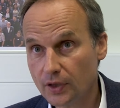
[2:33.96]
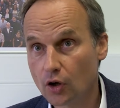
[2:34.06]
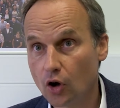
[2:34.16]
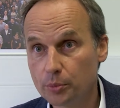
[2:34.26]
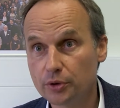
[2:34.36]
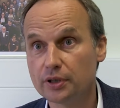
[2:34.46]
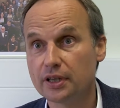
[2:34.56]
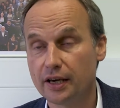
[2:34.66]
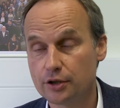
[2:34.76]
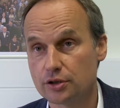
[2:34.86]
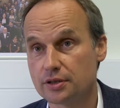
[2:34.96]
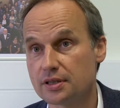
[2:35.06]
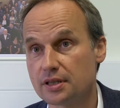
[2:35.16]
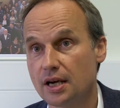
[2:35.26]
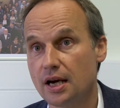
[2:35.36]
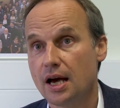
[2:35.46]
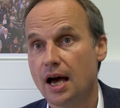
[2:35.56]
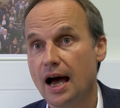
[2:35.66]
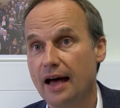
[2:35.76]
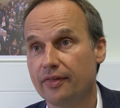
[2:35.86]
communications.
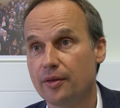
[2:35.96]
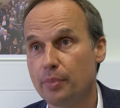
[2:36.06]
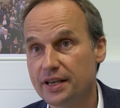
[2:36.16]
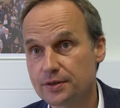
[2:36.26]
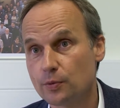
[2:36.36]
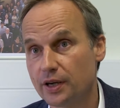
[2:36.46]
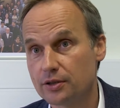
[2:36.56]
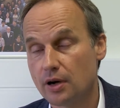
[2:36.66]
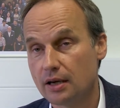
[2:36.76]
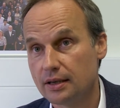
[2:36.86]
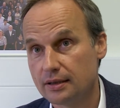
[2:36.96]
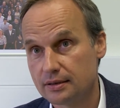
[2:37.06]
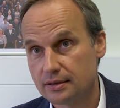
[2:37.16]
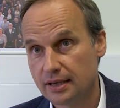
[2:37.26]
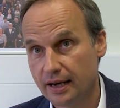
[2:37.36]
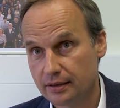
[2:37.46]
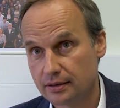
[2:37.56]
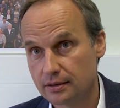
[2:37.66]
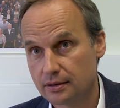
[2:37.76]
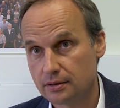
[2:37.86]
And the best way to attack
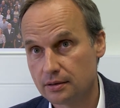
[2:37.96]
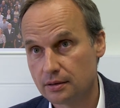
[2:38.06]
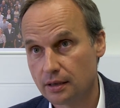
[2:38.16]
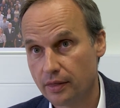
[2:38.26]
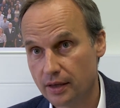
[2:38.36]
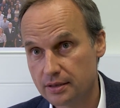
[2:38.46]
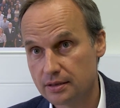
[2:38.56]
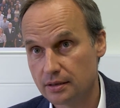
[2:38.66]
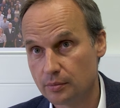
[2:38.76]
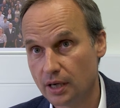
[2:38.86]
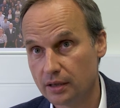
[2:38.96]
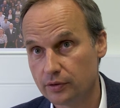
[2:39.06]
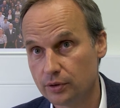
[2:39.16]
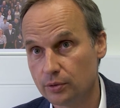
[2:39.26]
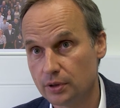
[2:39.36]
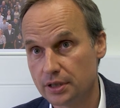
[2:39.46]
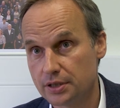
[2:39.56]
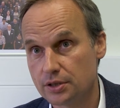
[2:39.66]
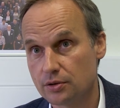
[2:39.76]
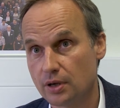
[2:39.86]
this, in my view,
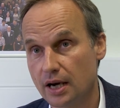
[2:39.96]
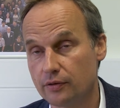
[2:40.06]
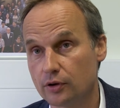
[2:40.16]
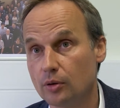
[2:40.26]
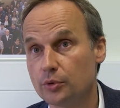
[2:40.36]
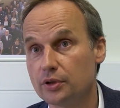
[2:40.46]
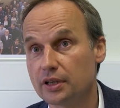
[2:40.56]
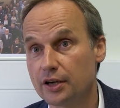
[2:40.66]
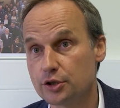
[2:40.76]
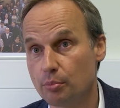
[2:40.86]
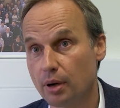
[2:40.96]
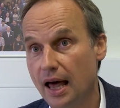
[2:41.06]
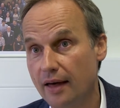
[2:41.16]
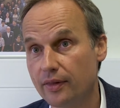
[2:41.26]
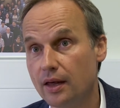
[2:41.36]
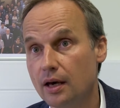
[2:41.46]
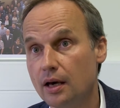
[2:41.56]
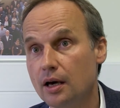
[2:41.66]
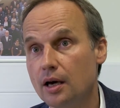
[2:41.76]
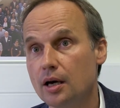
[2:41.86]
is to have a communication plan
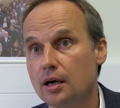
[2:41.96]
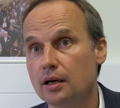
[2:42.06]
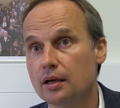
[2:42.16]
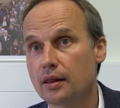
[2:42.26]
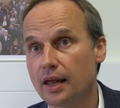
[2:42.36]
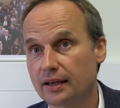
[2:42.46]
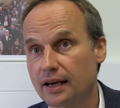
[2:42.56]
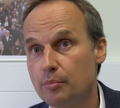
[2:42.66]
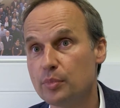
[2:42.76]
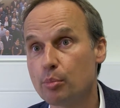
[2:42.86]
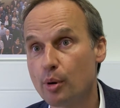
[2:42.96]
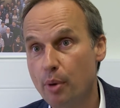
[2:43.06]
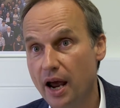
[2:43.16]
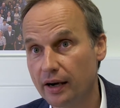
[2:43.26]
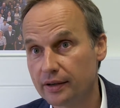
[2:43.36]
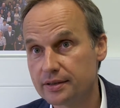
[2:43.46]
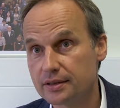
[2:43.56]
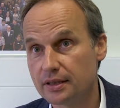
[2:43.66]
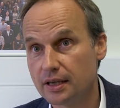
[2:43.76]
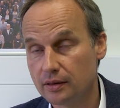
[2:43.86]
that can be prepared
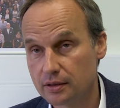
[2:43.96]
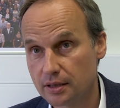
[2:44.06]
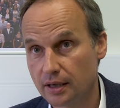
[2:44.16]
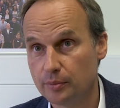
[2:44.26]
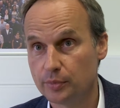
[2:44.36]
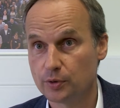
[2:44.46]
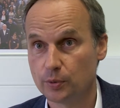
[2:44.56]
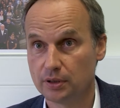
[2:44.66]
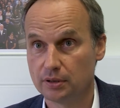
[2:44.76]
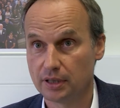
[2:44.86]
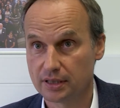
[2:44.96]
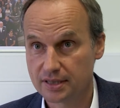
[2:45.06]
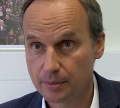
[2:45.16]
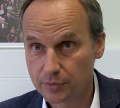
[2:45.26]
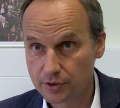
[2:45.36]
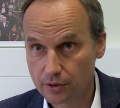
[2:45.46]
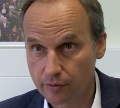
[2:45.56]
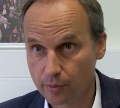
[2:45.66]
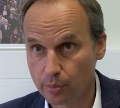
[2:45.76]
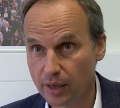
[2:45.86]
in the time between acceptance
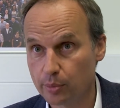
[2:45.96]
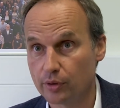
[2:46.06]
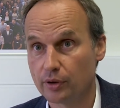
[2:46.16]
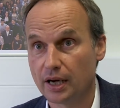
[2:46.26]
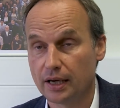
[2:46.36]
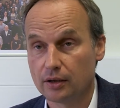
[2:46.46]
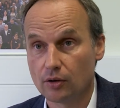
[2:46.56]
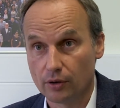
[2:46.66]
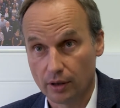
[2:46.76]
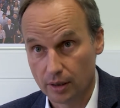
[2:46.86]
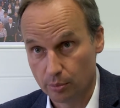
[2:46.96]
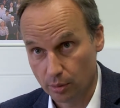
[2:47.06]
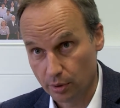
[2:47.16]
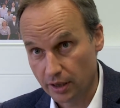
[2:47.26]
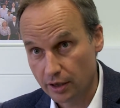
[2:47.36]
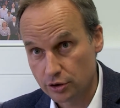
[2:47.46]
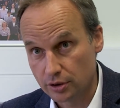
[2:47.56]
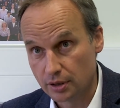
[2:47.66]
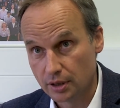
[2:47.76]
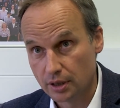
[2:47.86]
of the paper and online publication.